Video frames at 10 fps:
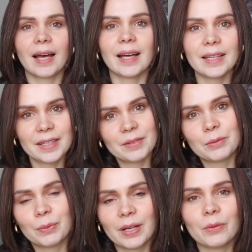Hi
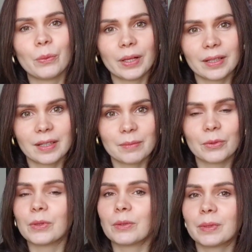everyone,
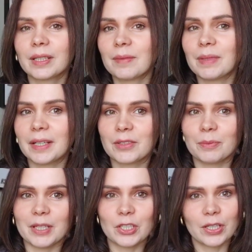welcome back
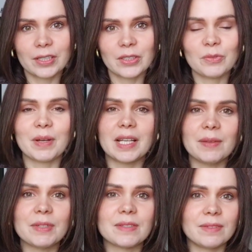to my channel. My
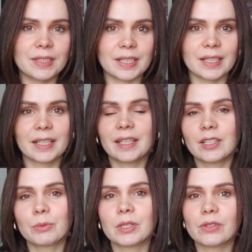name is Vira.
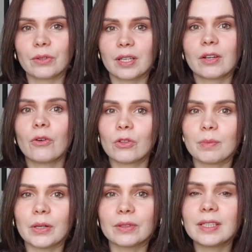Here we're talking all
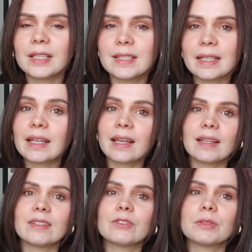about knitting,
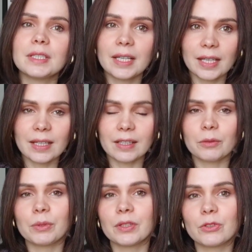and today
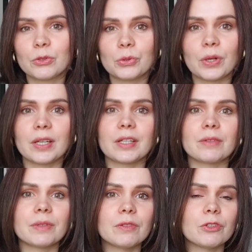I want to do
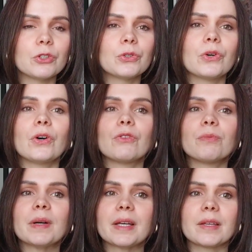a review
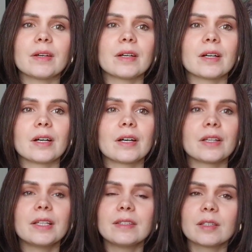of my
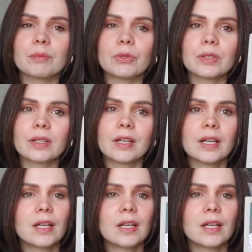knitting book